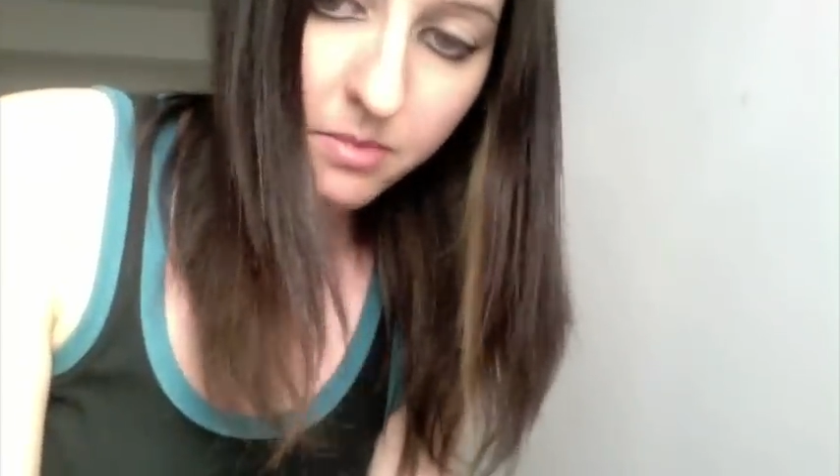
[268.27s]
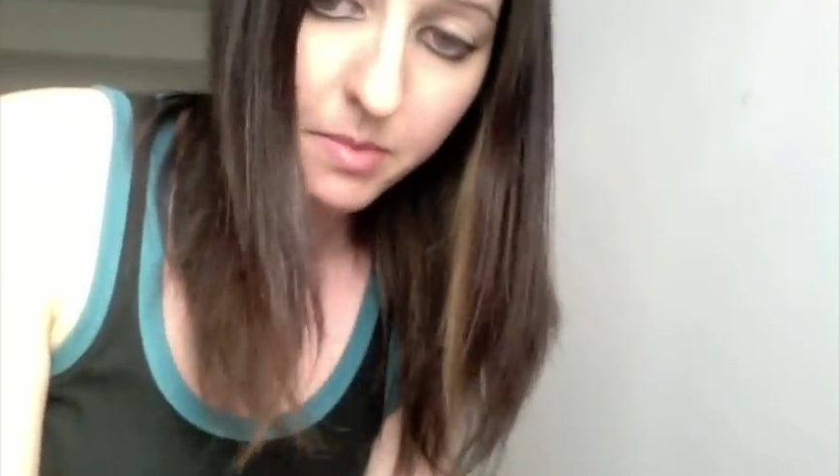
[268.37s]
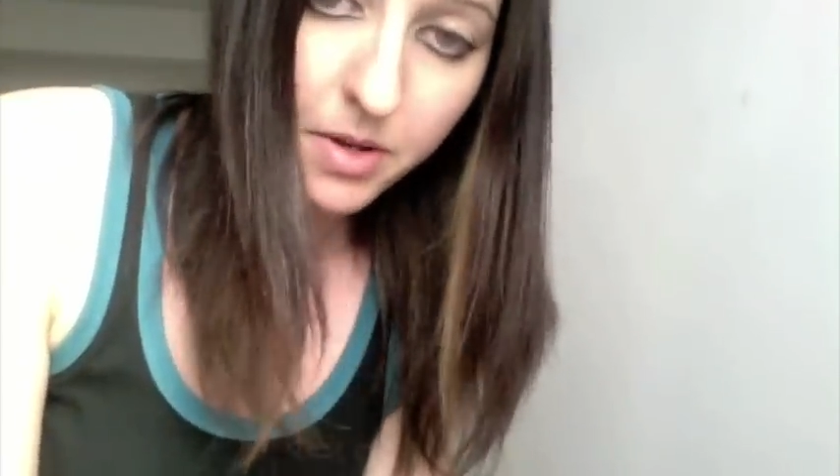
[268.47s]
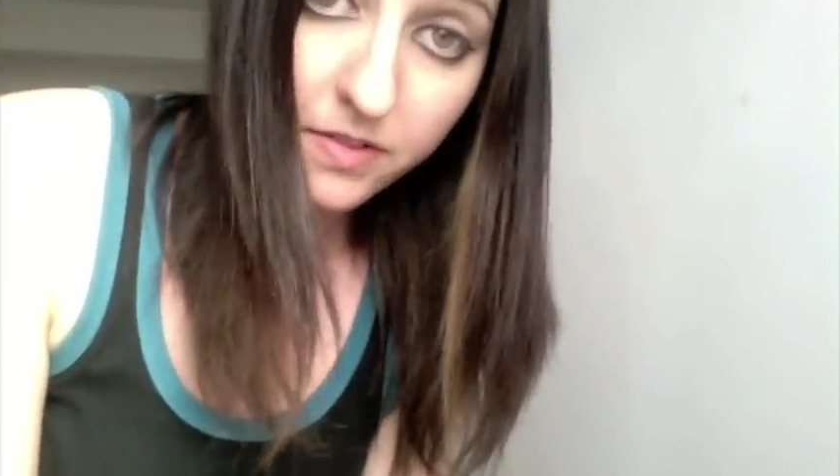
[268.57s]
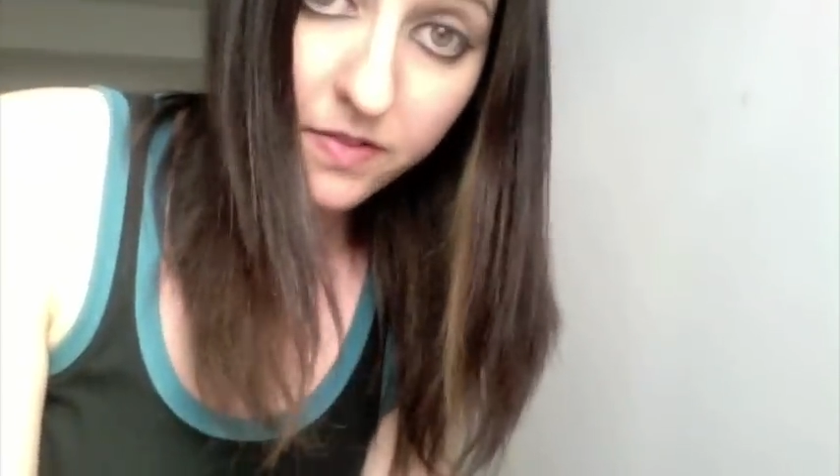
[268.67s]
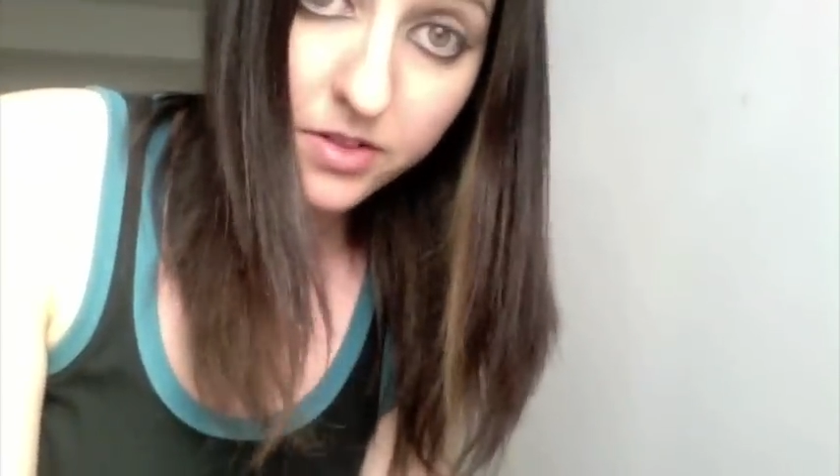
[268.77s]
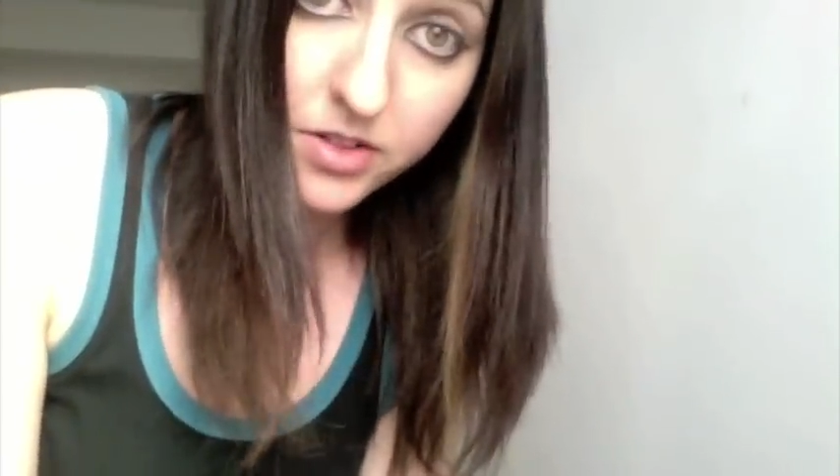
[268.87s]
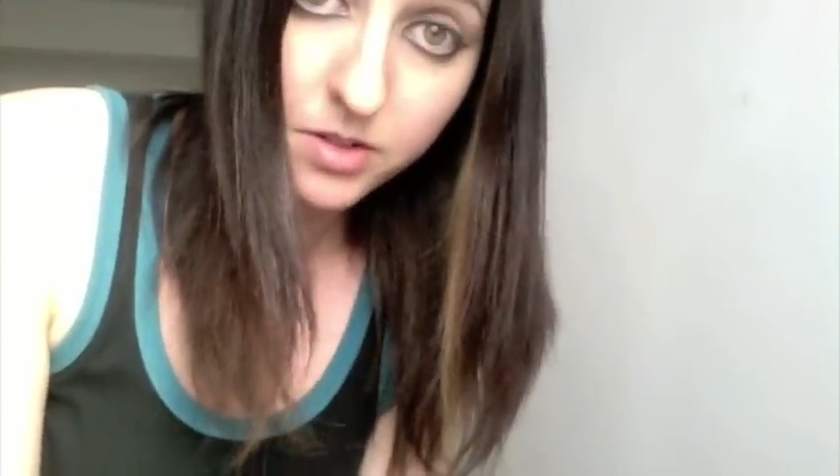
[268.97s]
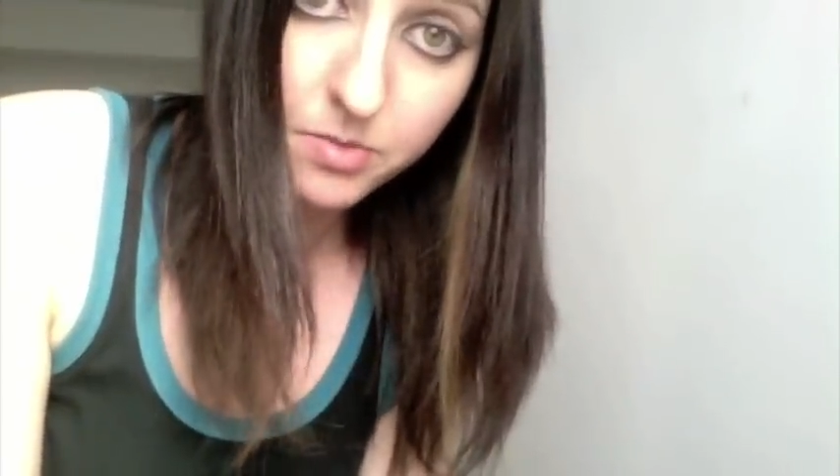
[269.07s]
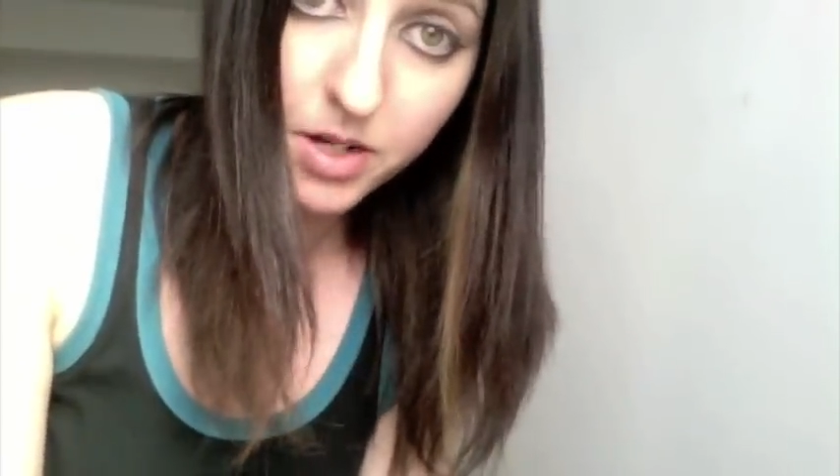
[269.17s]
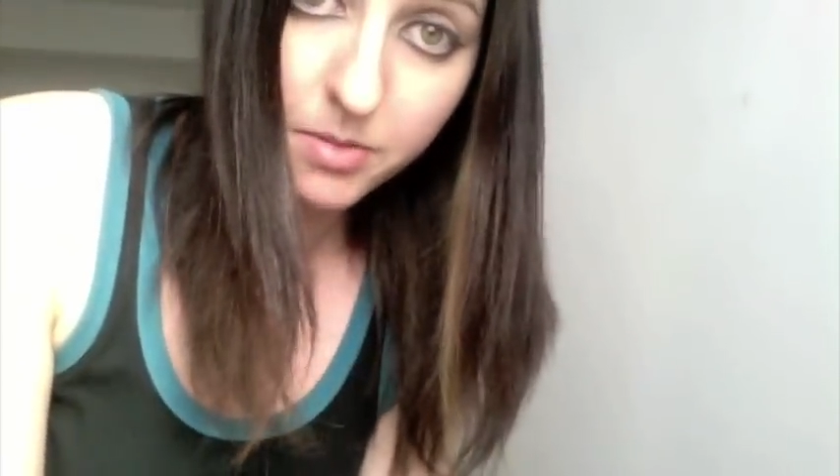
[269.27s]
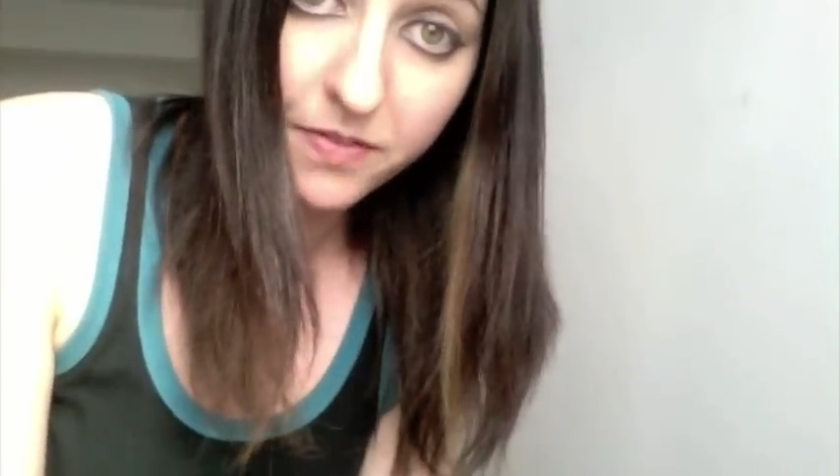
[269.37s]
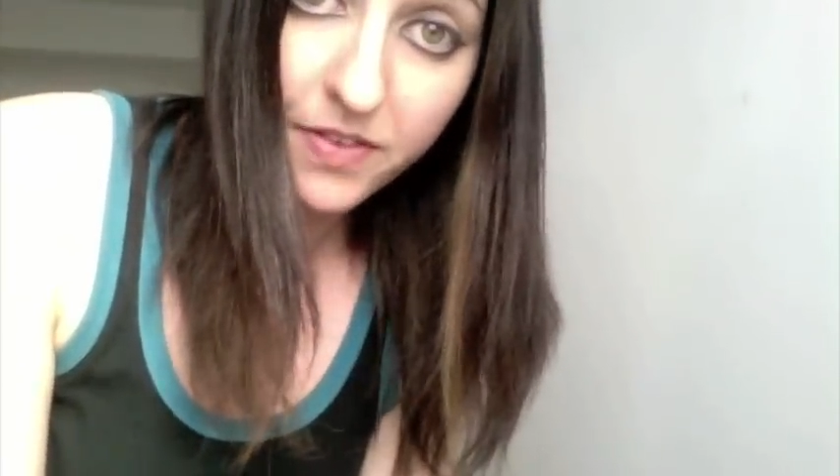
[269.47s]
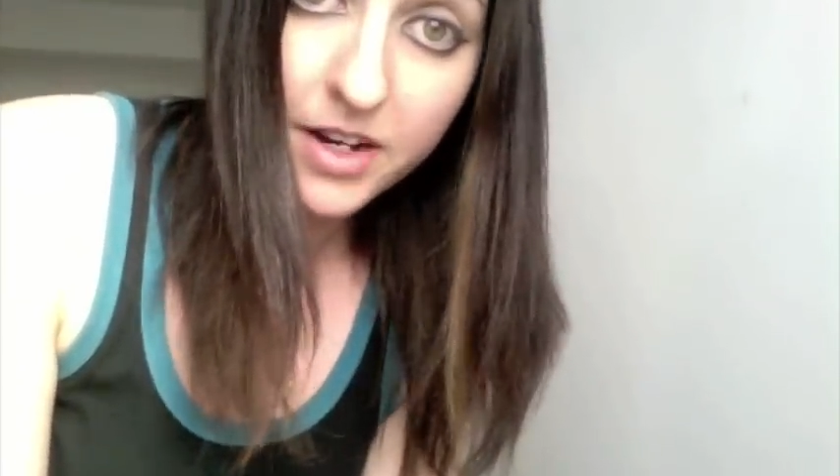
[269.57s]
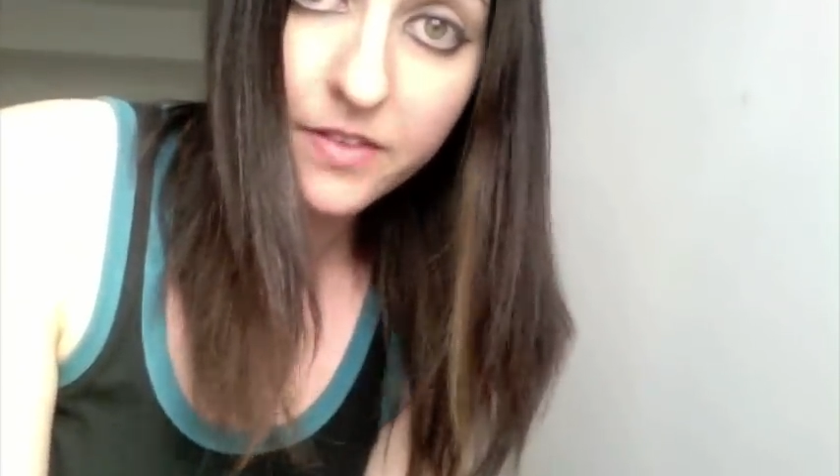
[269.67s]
Maybe I should become a fan